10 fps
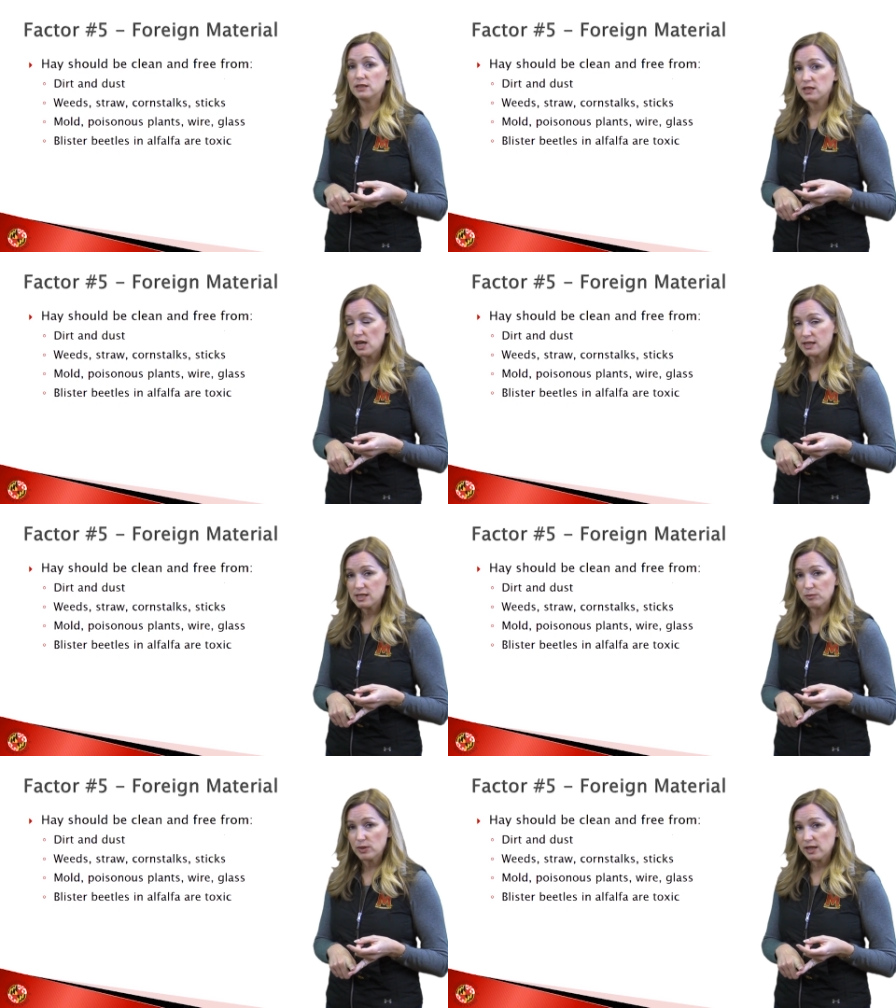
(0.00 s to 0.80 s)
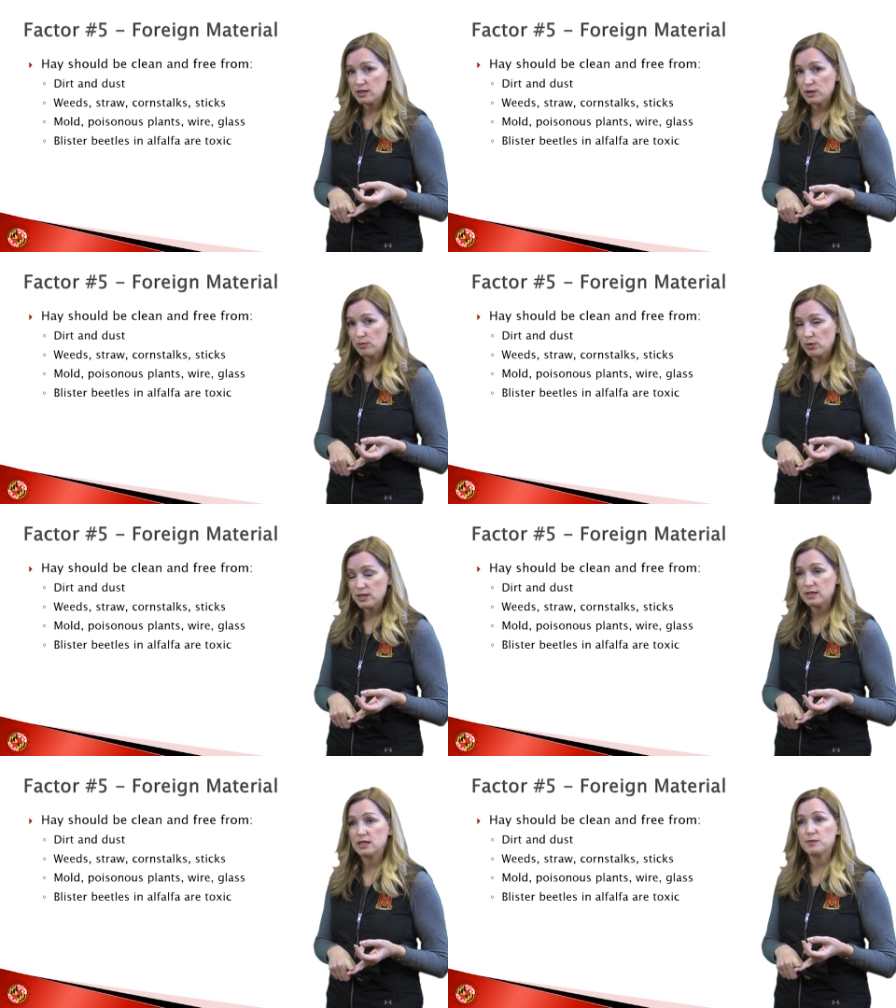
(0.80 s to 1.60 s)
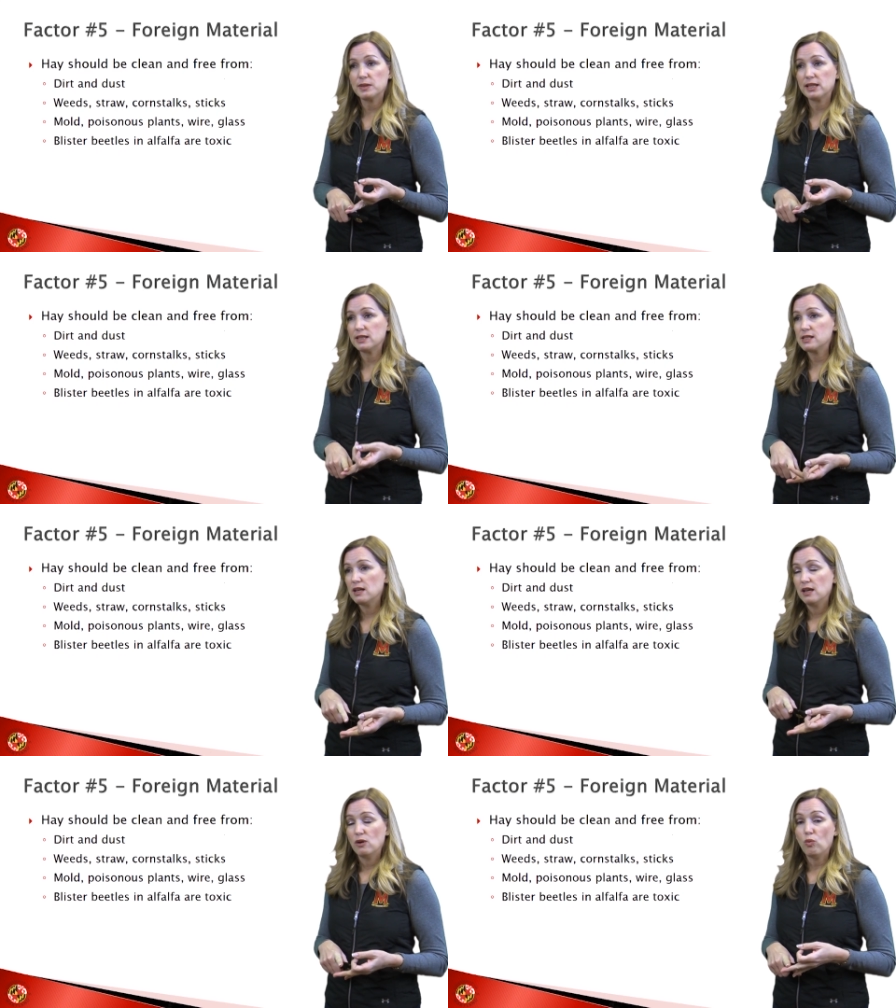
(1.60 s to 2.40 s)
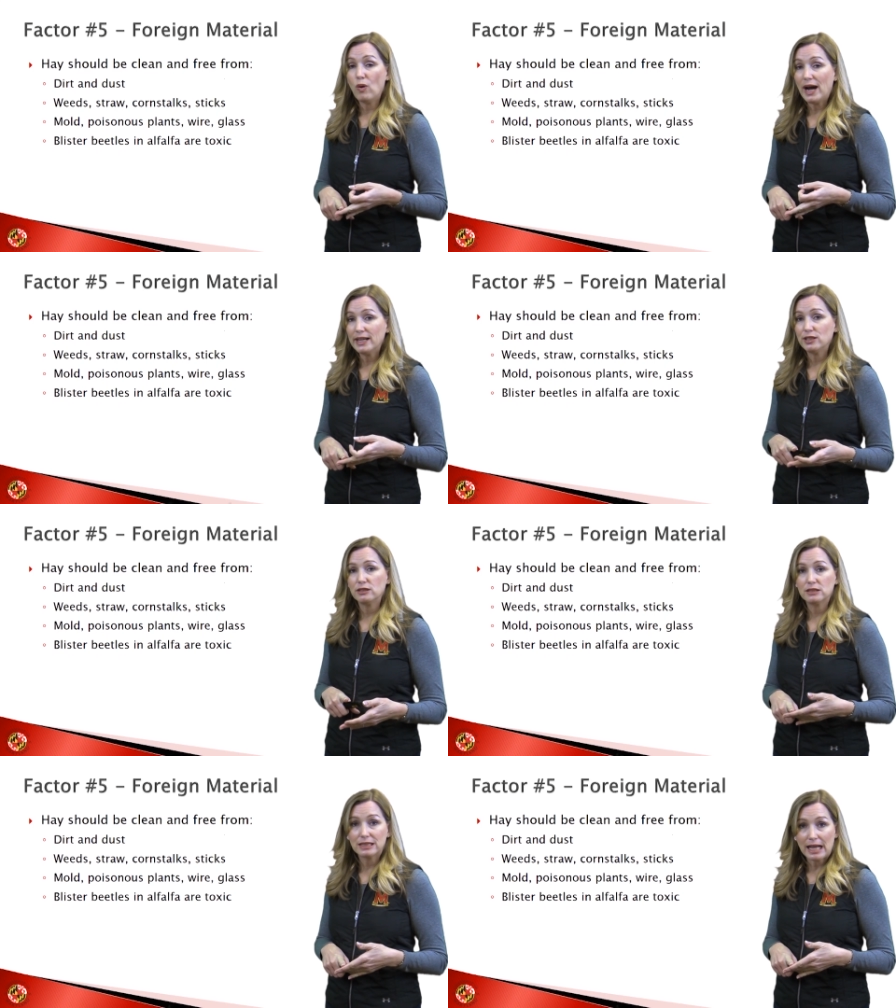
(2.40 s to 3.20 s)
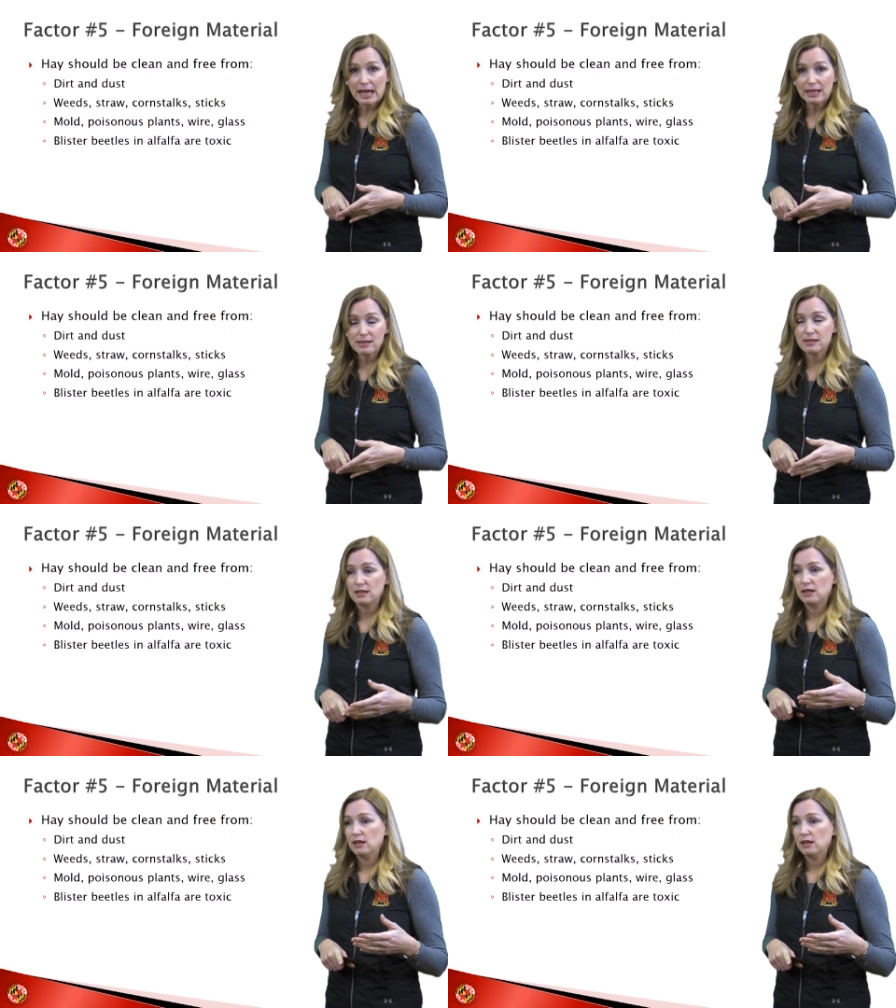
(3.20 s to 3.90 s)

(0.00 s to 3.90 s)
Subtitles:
toxic plants or poisonous plants, wire, glass.